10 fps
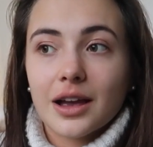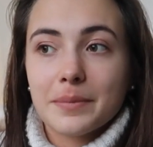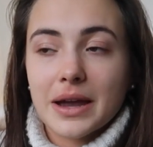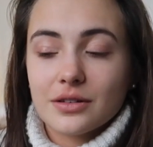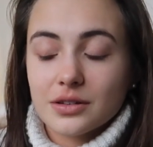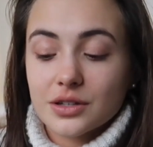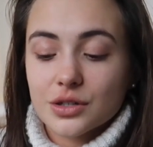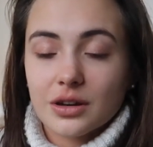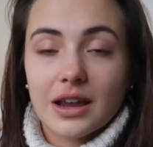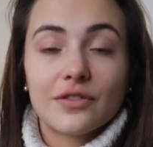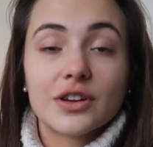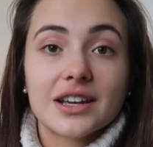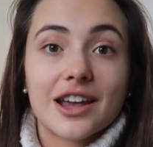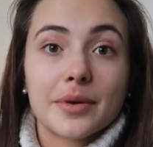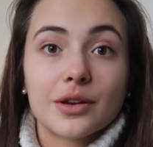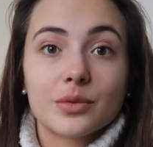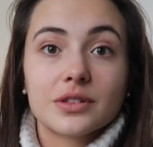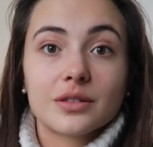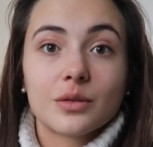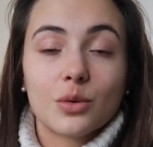amounts every time I
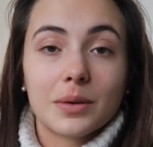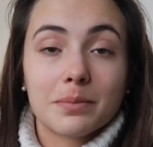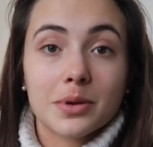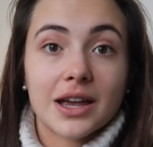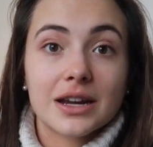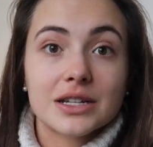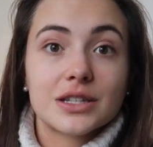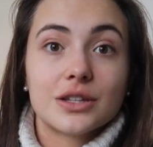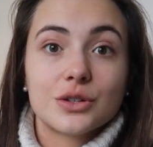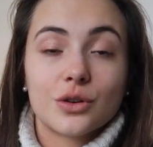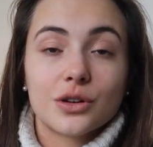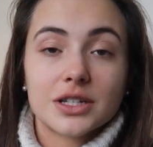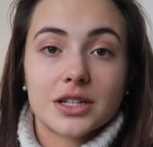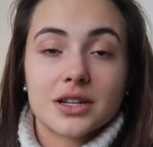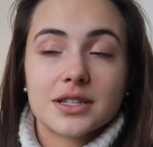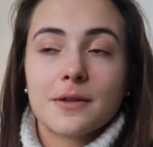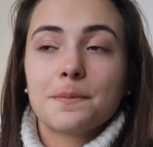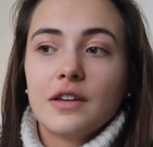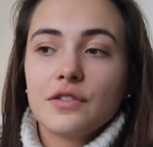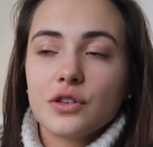was going back to the doctors.
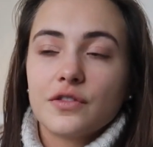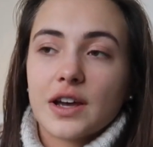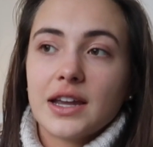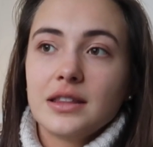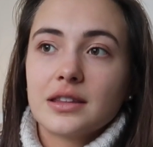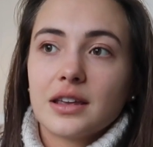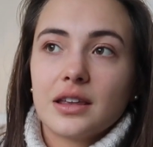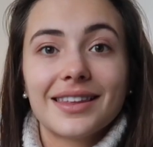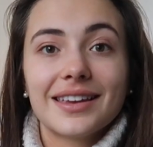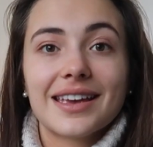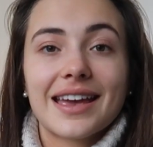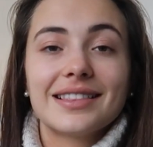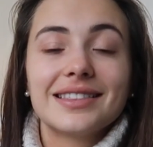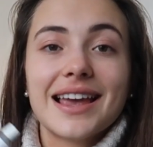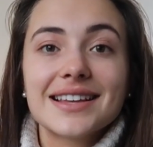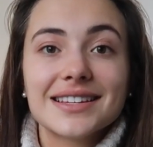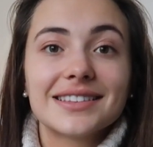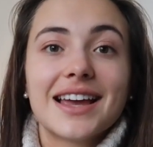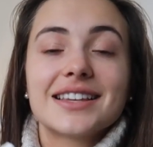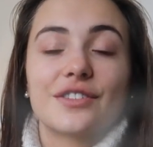If you find that they get less and
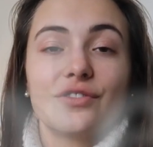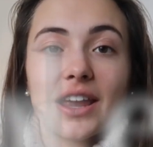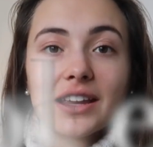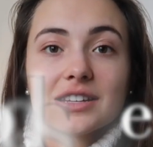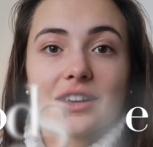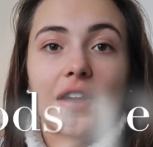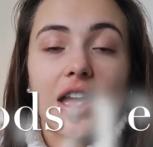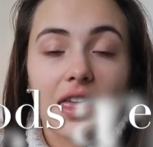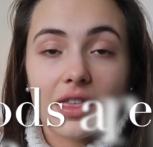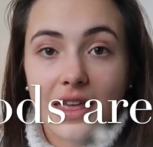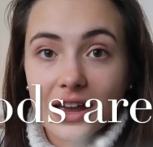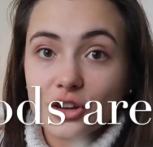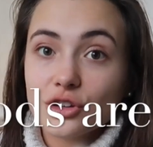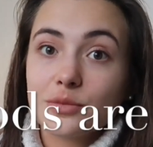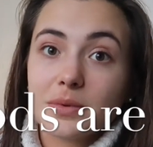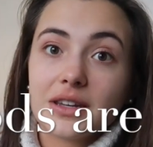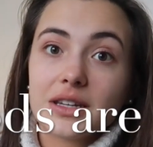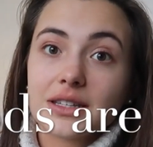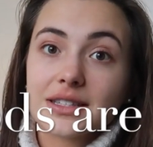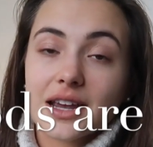less effective, that could
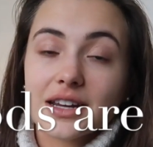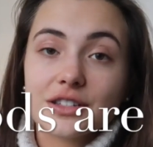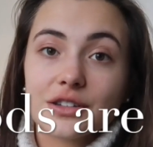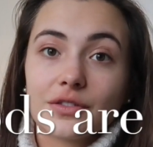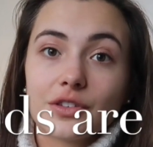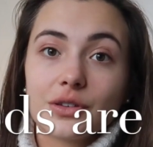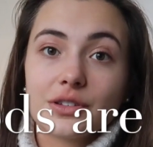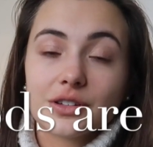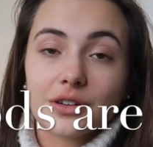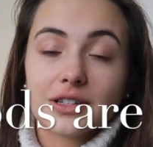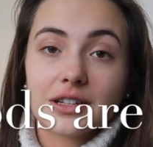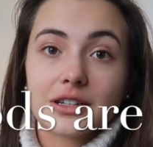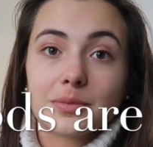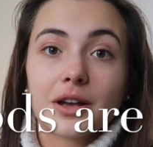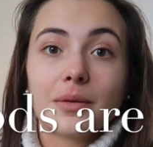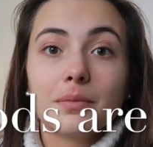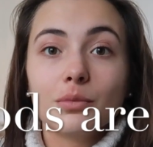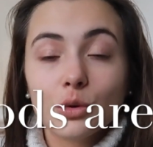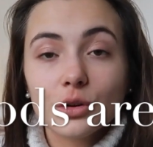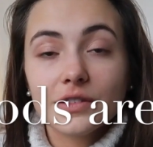be signs of you starting to become
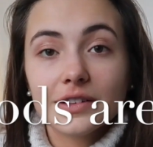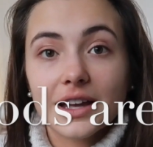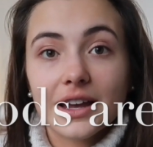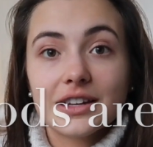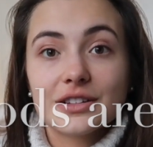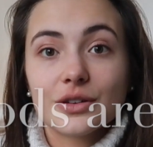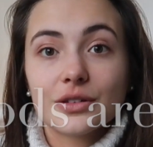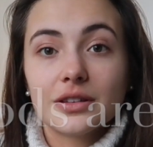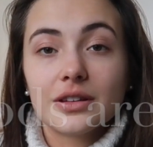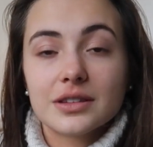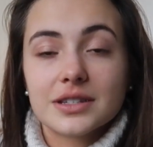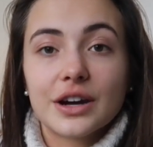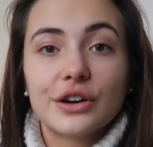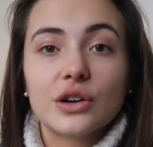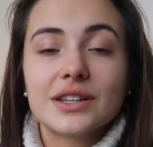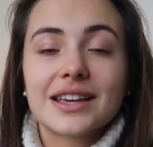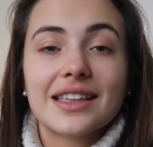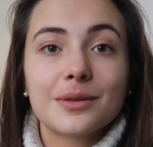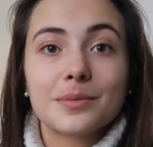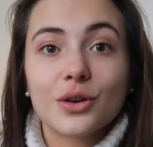more reliant on the steroids and
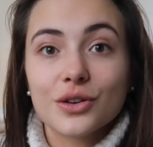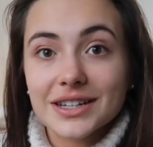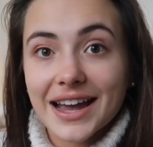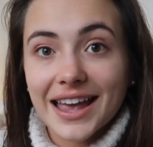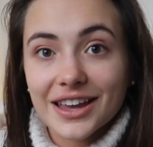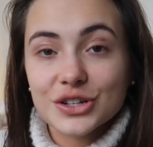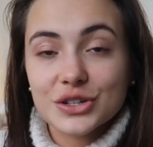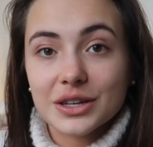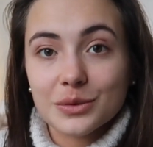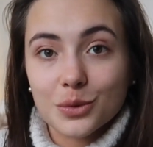them not actually